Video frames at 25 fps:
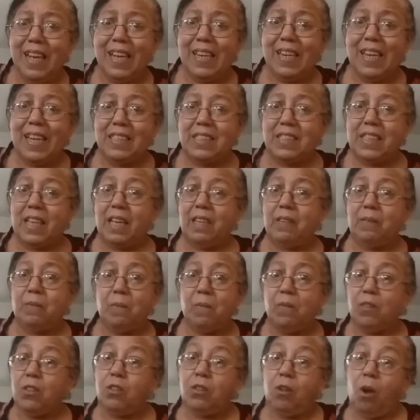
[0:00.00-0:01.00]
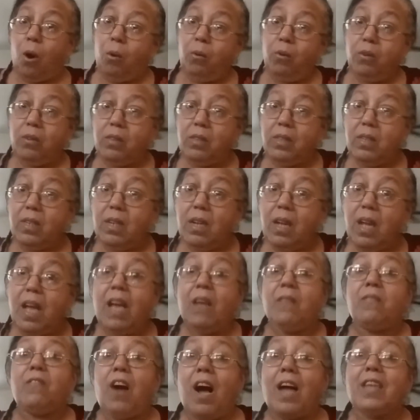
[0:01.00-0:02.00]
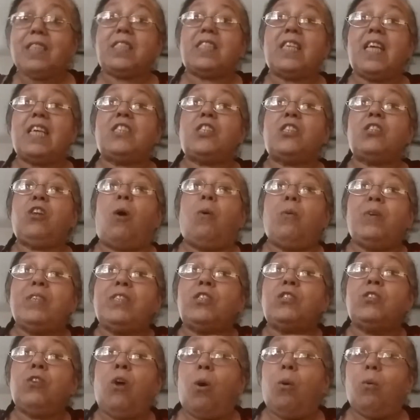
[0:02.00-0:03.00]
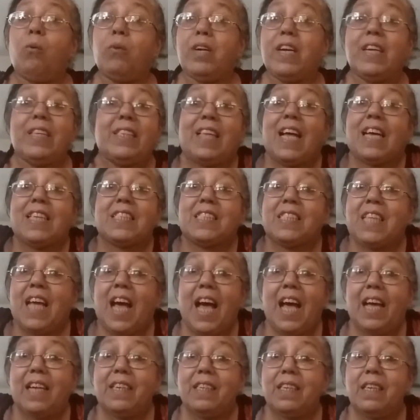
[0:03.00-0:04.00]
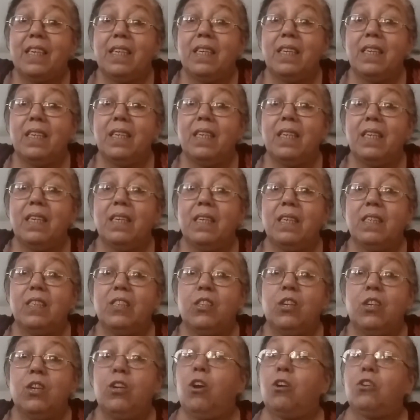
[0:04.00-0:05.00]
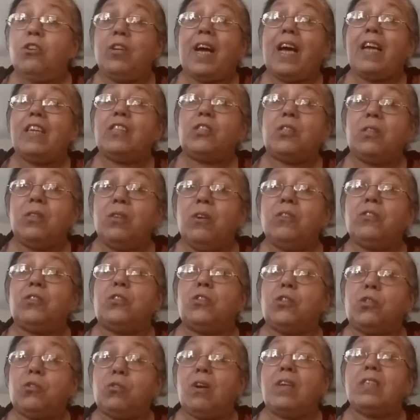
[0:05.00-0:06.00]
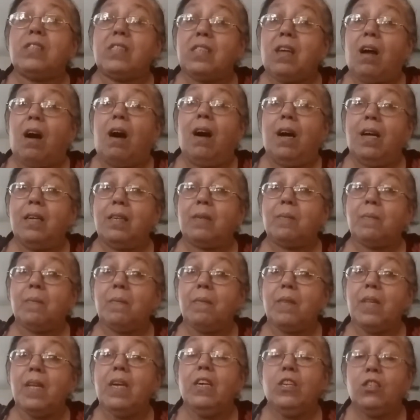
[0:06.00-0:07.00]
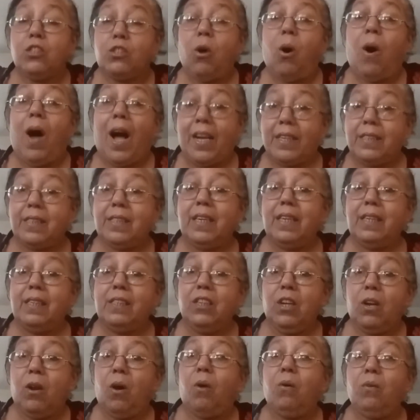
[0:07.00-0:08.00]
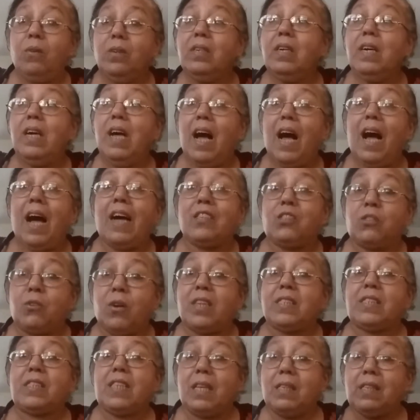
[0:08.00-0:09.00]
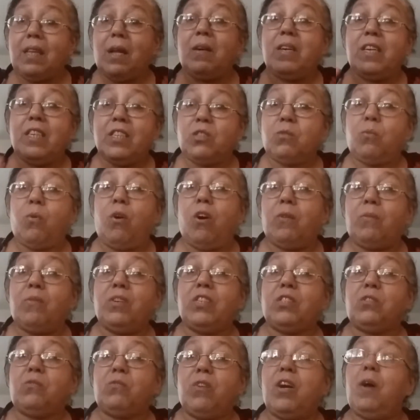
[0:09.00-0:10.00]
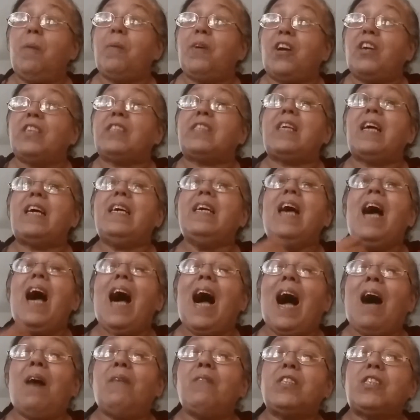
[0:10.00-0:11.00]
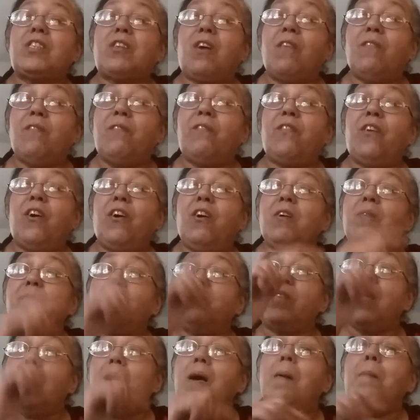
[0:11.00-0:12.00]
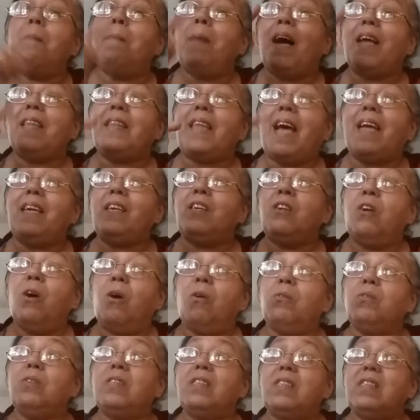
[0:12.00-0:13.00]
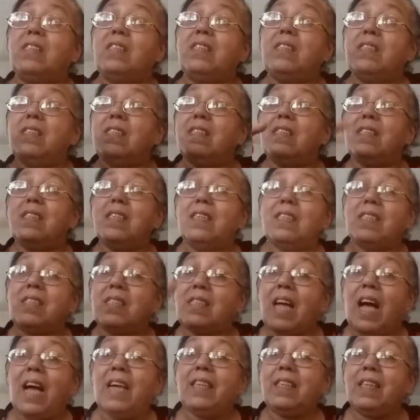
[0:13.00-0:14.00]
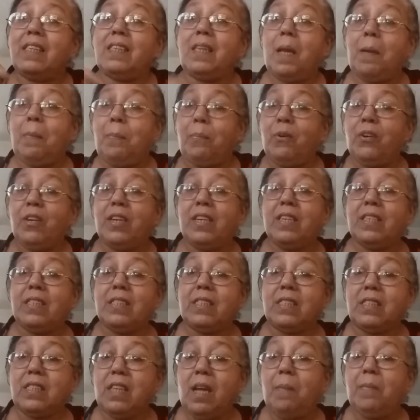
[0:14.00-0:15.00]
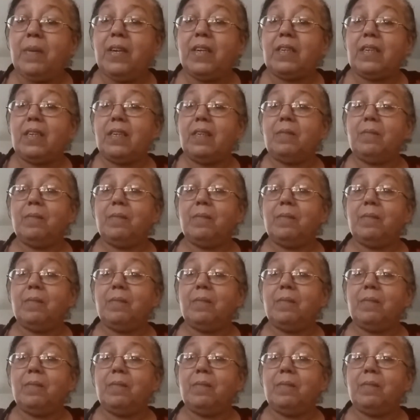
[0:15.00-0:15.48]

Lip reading: And I say, no. If God says no, it's no. And that's that. You know, you got to learn to trust God. So I did, you know, I trusted that his word was real because I was confirmed by that no sign that they put in his stomach